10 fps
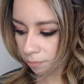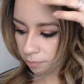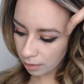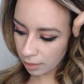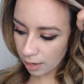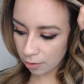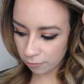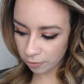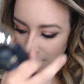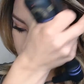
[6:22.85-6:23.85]
And now
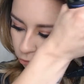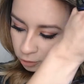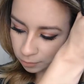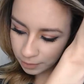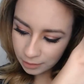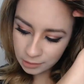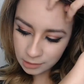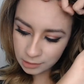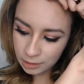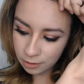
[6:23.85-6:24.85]
if you have shorter
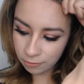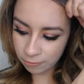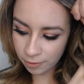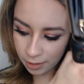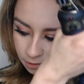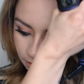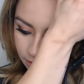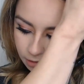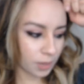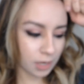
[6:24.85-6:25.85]
pieces in the front, you
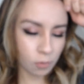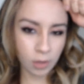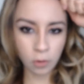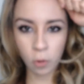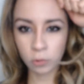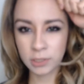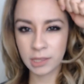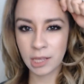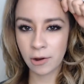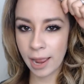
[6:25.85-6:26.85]
might not want to hold
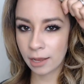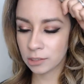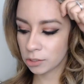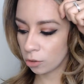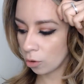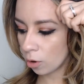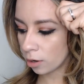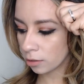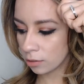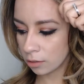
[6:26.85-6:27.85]
it there as
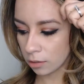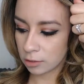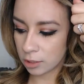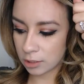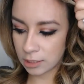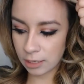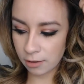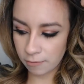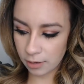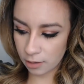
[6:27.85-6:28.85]
long just to
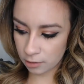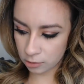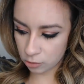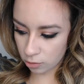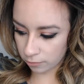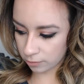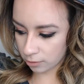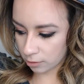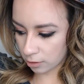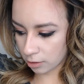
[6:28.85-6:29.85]
give it a softer
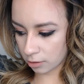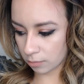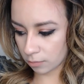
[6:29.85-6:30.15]
look.